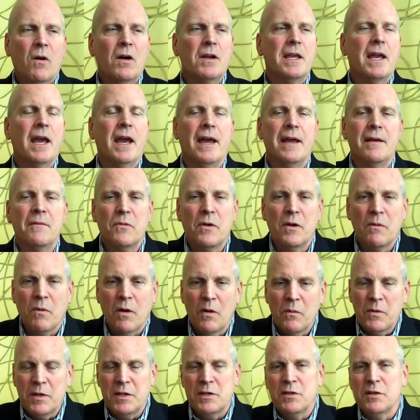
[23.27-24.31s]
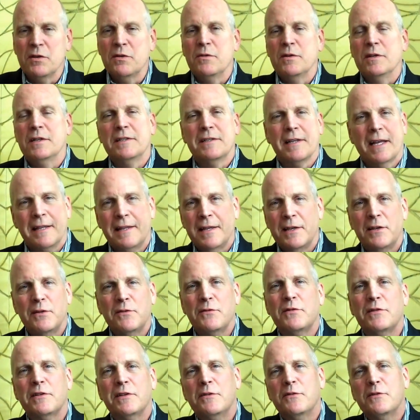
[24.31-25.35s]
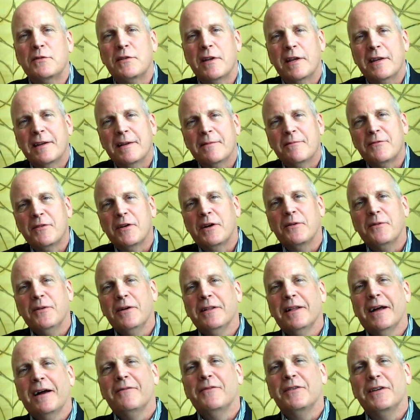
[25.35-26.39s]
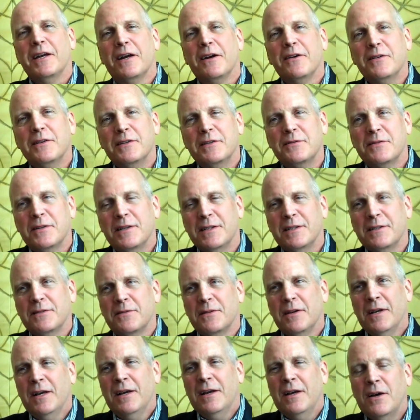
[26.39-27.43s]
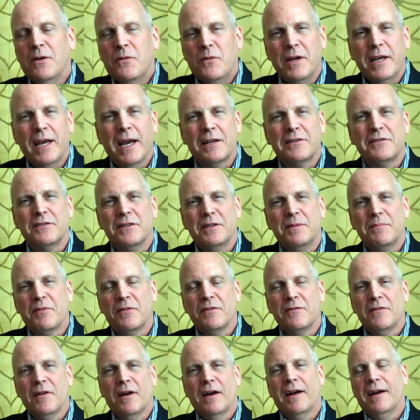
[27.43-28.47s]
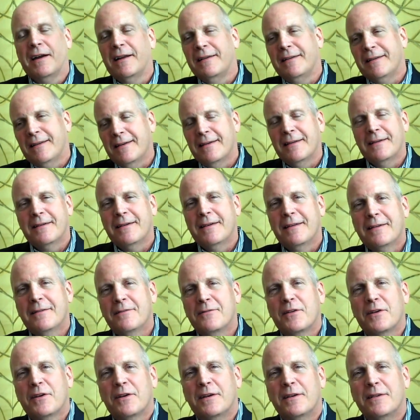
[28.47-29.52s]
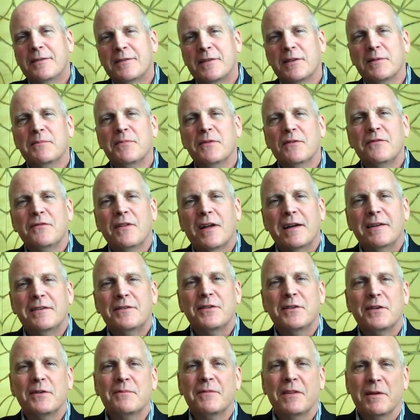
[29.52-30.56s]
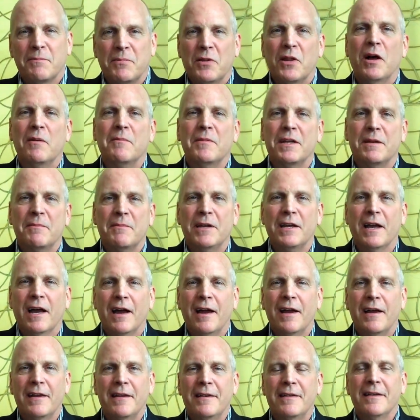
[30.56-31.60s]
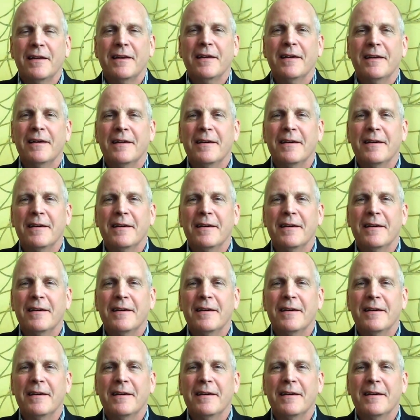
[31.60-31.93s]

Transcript: Well, yeah, what we do is, I think you set it up very well, Javier, is we actually provide, in a very simplified term, the plumbing behind